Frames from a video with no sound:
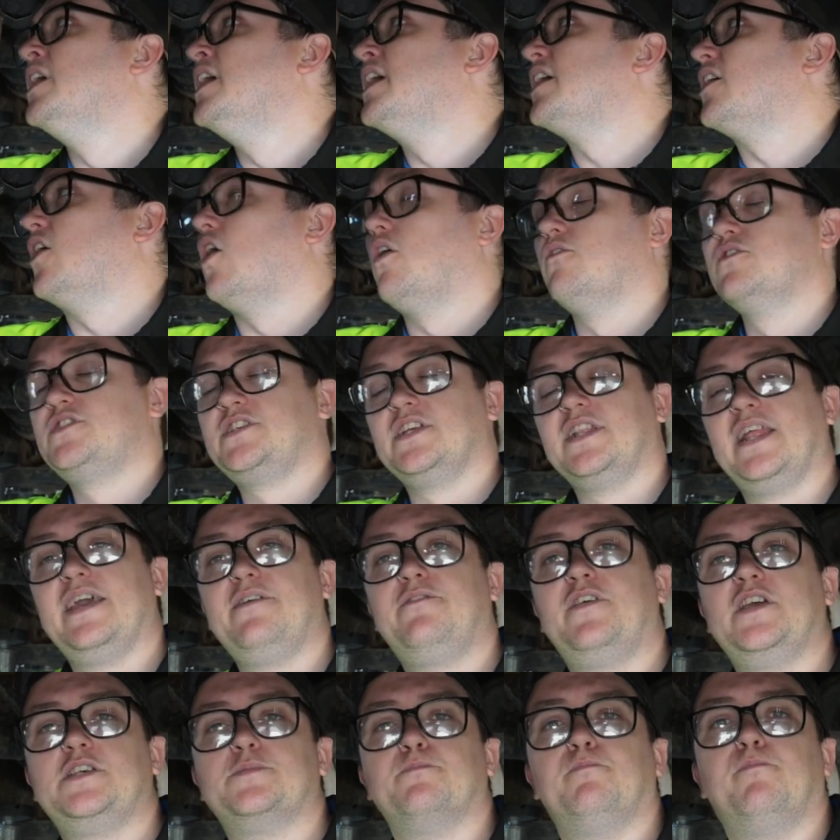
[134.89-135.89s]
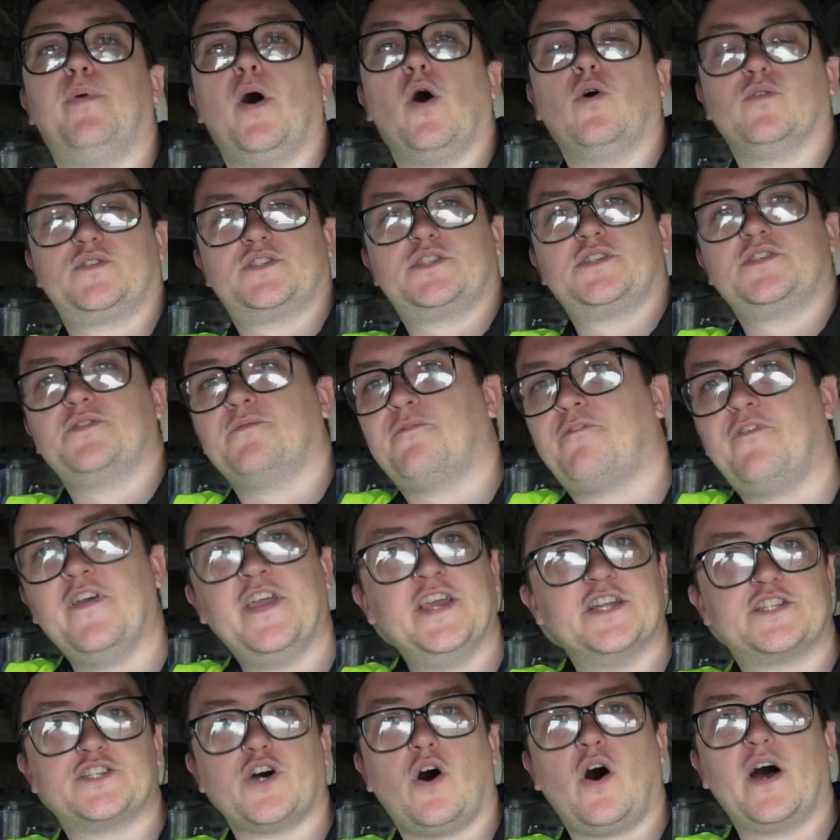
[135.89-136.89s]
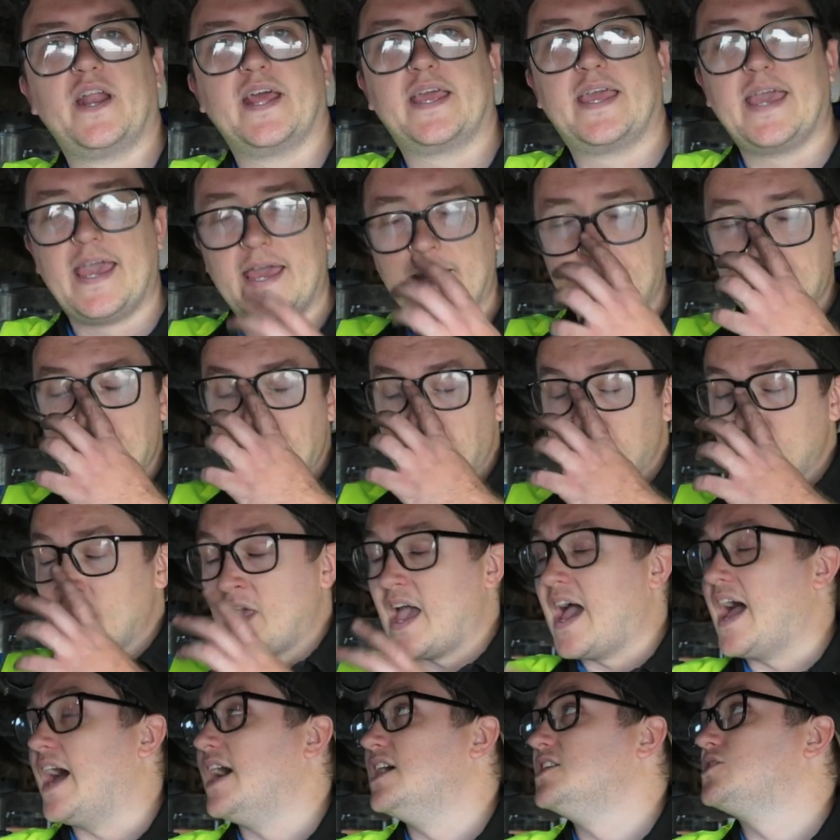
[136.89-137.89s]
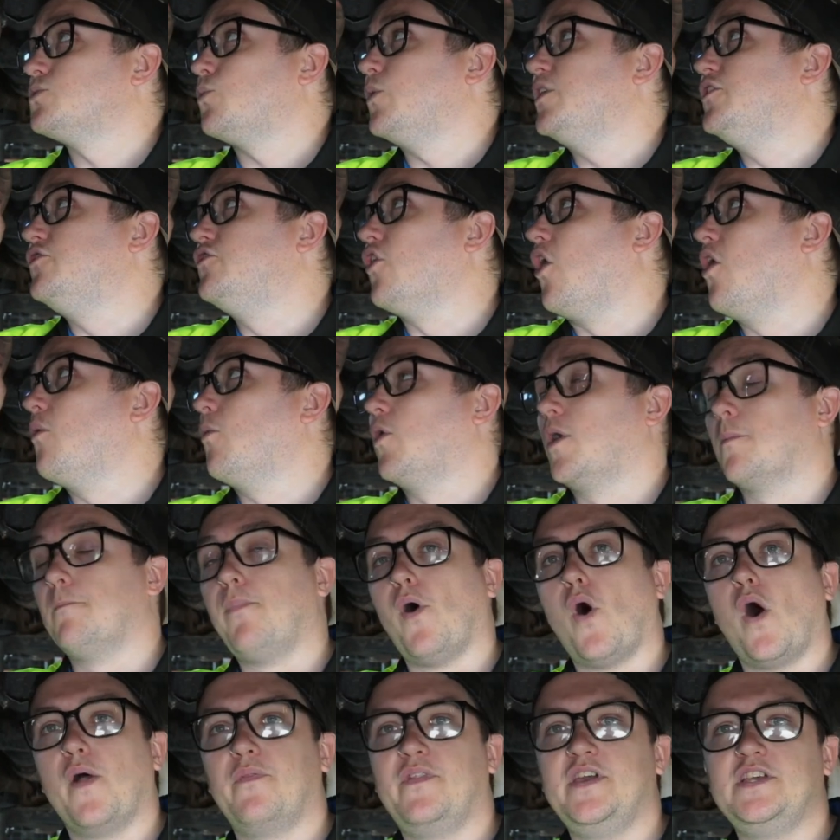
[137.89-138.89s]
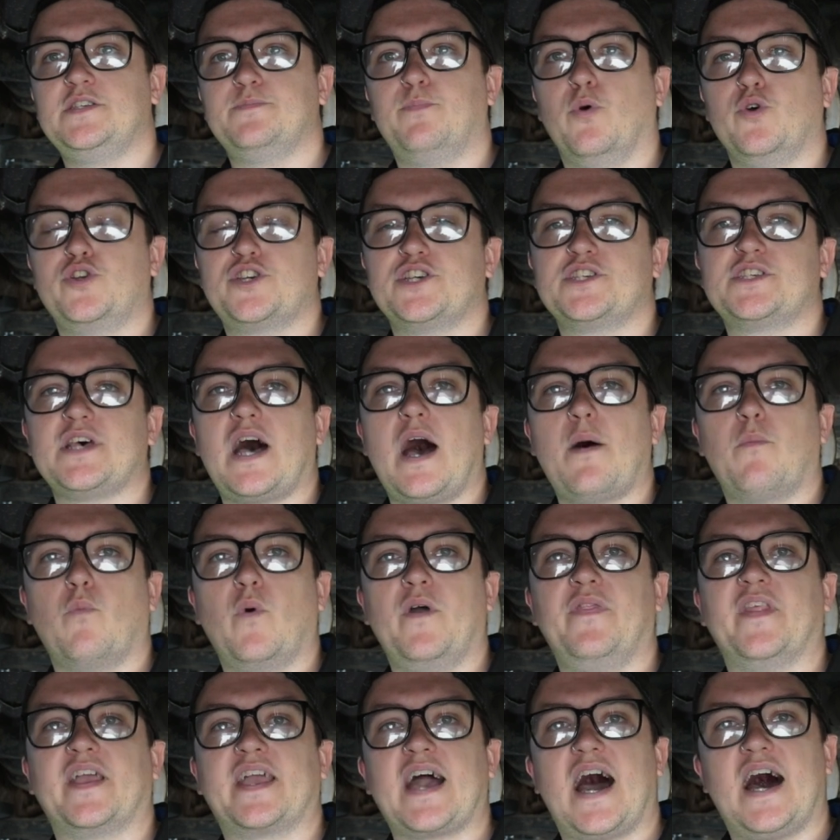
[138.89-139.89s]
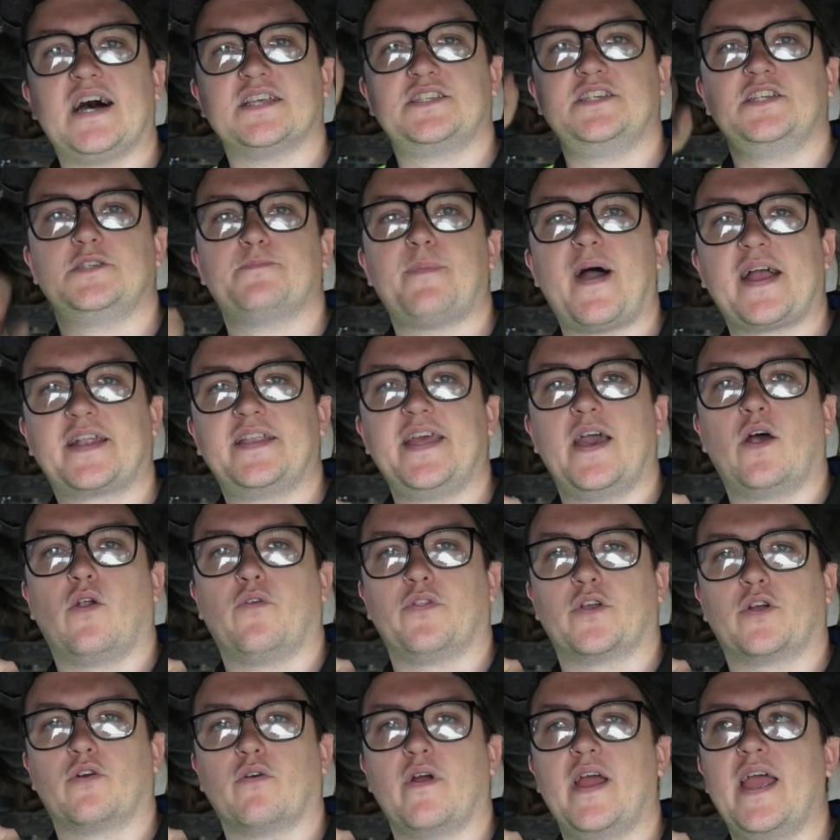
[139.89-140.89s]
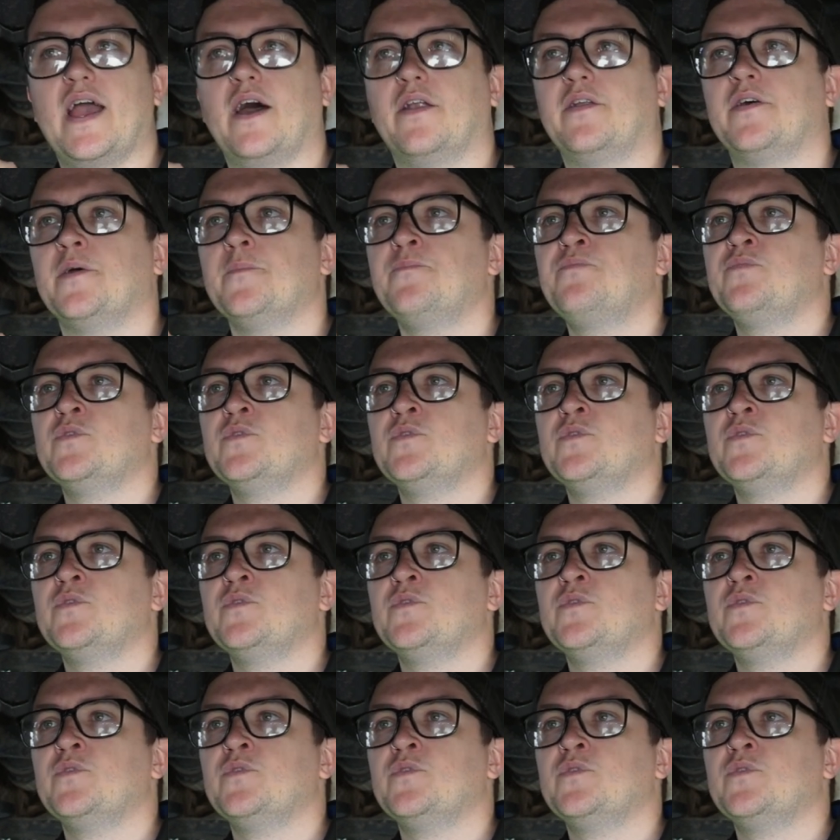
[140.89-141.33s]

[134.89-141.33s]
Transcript: And obviously leave these bolts finger tight again, as we don't want to bind these bushes up when the car sits back down on the ground.